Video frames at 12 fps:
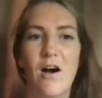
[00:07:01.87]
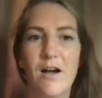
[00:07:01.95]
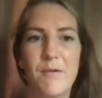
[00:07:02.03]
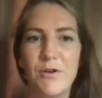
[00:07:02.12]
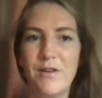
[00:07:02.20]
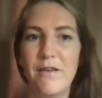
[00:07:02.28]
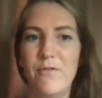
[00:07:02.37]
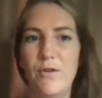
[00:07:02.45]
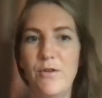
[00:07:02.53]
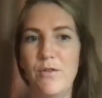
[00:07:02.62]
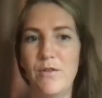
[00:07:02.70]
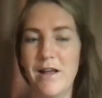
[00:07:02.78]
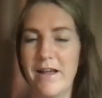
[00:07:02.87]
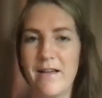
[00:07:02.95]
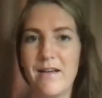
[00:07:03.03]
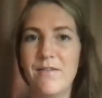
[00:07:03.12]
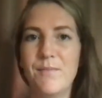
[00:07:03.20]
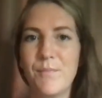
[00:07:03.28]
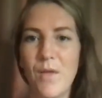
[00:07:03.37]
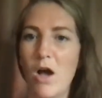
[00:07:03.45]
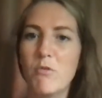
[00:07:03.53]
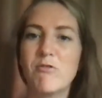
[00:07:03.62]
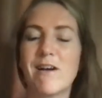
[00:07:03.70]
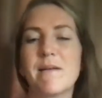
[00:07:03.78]
I would give you
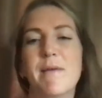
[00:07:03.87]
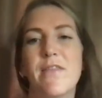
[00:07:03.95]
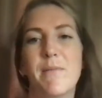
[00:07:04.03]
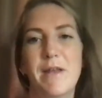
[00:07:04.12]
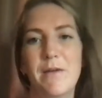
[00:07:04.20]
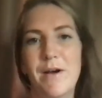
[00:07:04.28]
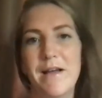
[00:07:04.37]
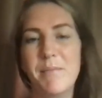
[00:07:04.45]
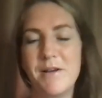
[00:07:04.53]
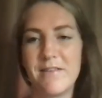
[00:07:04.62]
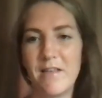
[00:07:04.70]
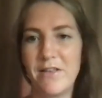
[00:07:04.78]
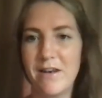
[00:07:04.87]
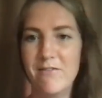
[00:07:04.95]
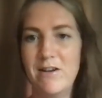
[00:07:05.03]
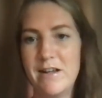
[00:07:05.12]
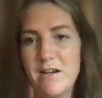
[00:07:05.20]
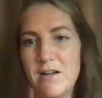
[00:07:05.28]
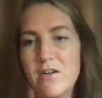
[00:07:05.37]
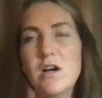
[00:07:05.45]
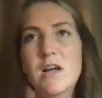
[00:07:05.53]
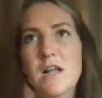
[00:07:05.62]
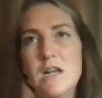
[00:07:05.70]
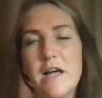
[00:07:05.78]
I would recommend them anyway, because I think they're really good.
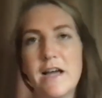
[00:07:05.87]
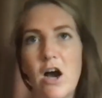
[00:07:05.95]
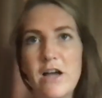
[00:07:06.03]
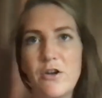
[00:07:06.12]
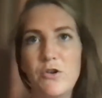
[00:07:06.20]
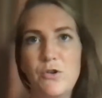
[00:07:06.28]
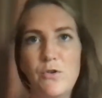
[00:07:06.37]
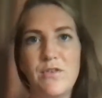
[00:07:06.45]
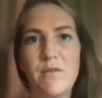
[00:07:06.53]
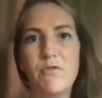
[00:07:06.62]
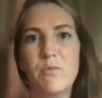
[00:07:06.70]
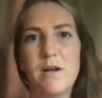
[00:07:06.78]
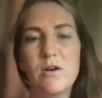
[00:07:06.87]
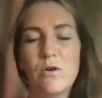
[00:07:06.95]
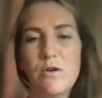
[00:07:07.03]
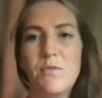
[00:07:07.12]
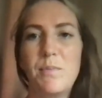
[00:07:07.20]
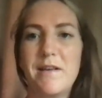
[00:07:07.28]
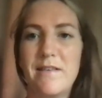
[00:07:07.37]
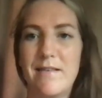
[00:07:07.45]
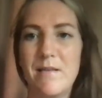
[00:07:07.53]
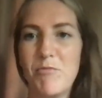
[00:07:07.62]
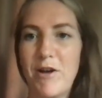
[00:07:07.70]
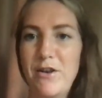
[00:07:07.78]
Like I don't use them for my course because it's
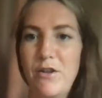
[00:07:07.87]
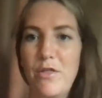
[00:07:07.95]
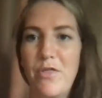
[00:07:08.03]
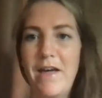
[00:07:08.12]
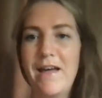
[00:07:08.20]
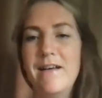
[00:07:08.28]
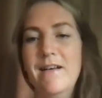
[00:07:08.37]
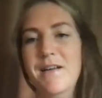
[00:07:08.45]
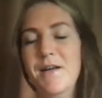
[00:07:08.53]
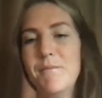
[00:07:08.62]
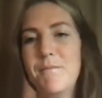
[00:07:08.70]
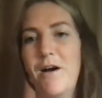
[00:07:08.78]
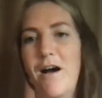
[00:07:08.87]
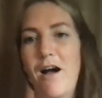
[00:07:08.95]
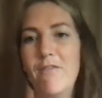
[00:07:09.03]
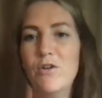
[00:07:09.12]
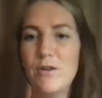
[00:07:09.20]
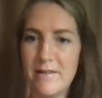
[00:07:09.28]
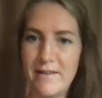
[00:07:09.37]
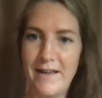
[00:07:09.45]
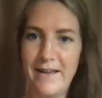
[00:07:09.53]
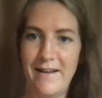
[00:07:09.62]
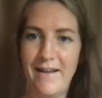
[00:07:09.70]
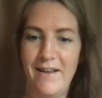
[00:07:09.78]
a brand new thing, but I've looked at
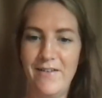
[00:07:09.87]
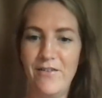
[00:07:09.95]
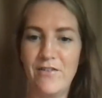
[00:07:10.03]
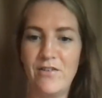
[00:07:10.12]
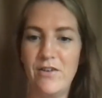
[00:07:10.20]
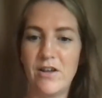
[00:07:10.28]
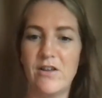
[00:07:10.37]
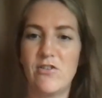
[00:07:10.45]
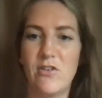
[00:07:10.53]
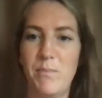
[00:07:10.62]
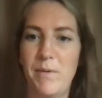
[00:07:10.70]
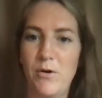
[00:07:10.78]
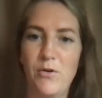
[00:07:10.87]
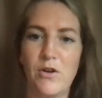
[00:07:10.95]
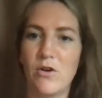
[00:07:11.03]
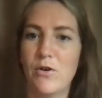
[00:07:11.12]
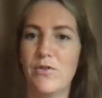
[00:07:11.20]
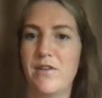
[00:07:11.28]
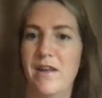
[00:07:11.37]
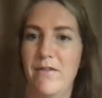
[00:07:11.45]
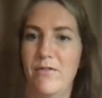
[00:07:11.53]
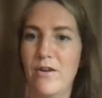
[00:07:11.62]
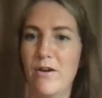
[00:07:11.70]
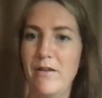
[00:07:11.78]
it and you can just build a course on there for
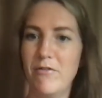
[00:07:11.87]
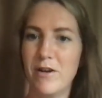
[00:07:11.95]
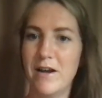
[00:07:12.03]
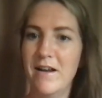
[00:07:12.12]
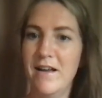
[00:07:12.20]
totally free.